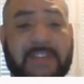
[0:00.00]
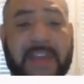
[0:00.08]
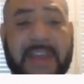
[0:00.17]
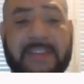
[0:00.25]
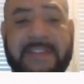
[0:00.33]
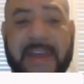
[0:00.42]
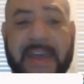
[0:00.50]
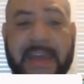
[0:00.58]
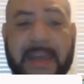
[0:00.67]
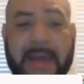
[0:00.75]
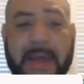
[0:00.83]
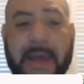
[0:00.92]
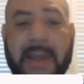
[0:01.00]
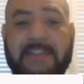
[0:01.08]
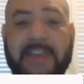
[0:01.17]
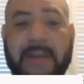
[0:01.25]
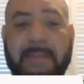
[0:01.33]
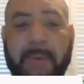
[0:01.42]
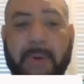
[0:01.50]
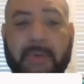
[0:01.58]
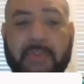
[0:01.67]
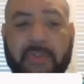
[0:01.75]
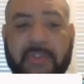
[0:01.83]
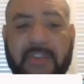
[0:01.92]
It's a
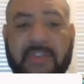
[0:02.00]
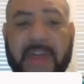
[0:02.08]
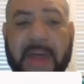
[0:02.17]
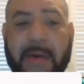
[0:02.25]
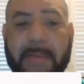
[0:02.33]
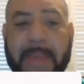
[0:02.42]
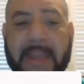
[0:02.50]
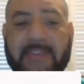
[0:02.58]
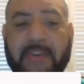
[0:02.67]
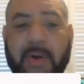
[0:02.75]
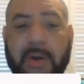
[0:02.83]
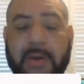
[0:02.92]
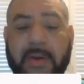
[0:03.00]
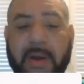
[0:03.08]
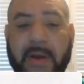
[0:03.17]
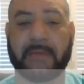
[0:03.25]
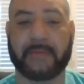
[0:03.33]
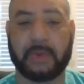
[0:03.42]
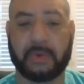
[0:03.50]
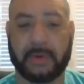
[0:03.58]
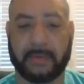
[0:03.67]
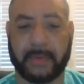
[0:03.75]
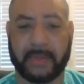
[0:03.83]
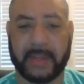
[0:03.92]
personal decision that I would base on a few
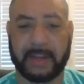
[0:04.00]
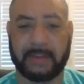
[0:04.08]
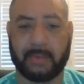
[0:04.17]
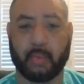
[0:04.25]
different things.